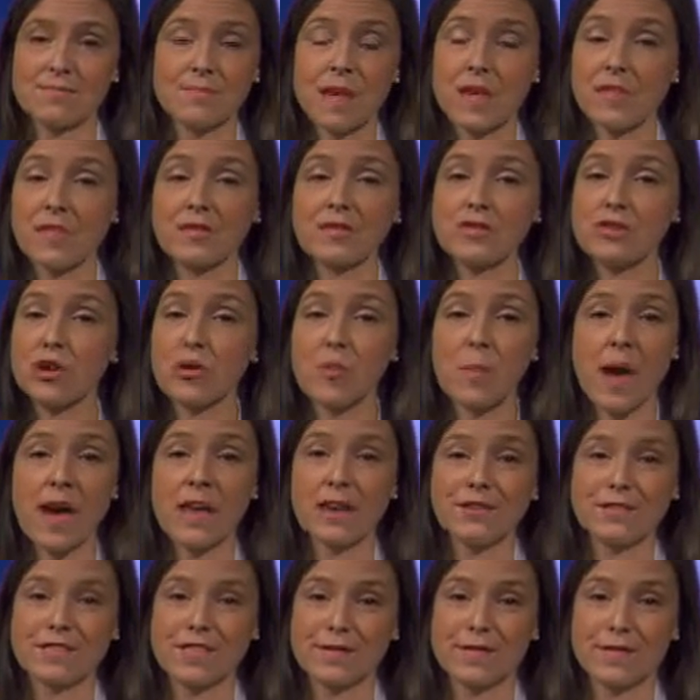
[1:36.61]
and there's no
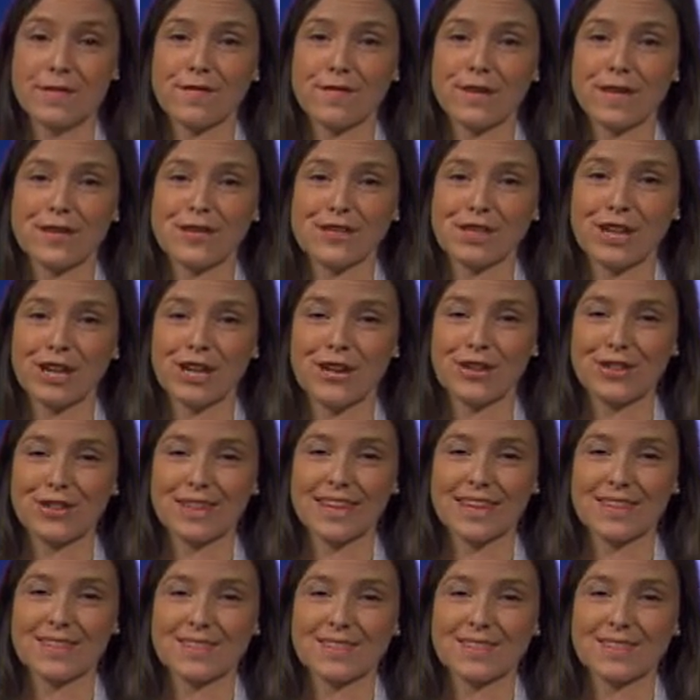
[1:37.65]
penalty for finishing early.